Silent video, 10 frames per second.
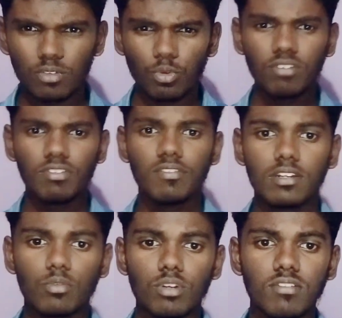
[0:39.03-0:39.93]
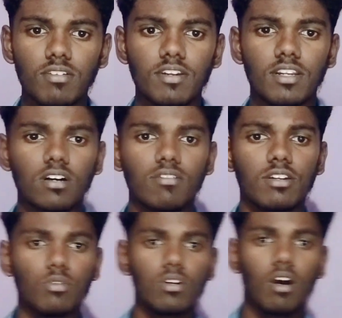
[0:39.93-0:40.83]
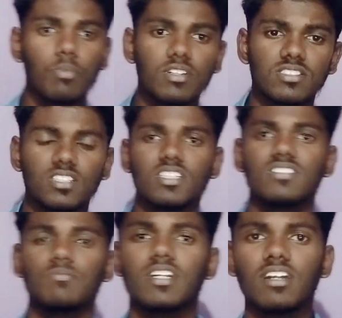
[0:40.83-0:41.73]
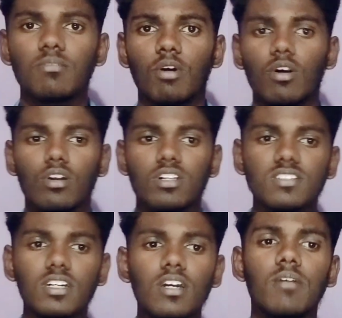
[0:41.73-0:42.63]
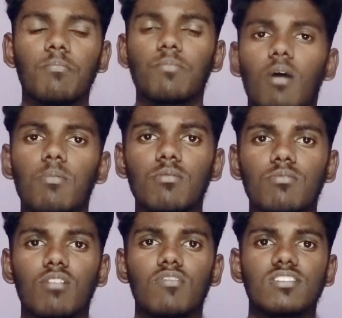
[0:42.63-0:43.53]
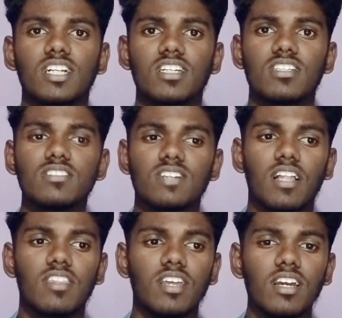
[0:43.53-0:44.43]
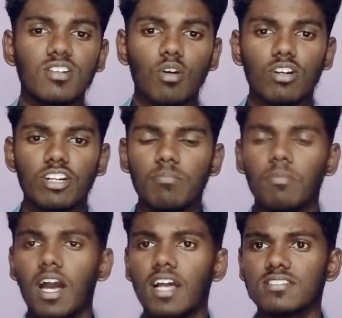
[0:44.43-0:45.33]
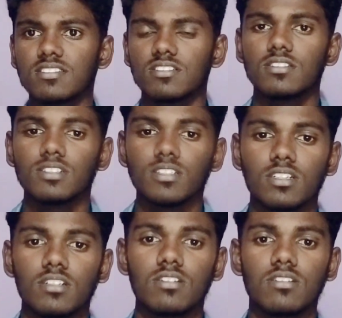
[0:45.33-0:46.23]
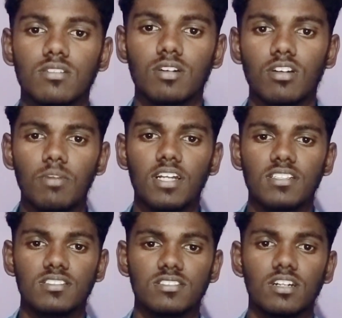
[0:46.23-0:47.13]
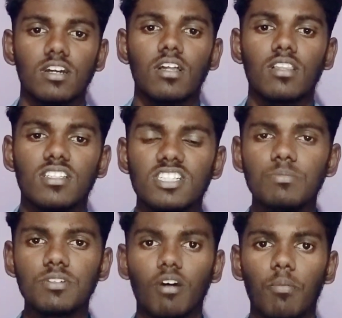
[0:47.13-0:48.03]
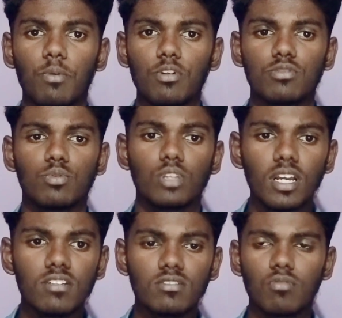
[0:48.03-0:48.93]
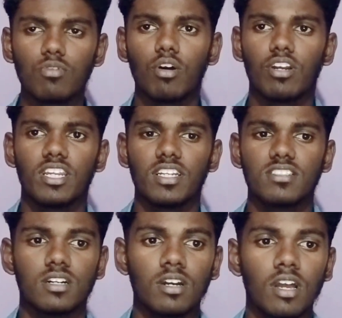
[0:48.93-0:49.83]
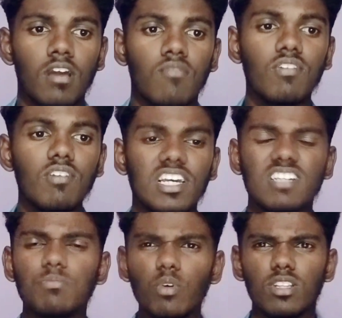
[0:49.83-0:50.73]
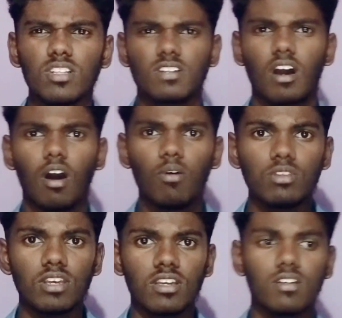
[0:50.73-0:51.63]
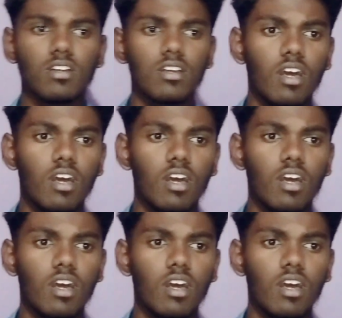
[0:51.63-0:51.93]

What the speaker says: Today we will delve into topics such as mental models, problem solving strategies, and the cognitive blasts that shapes our approach to the software architecture. We will explore this how the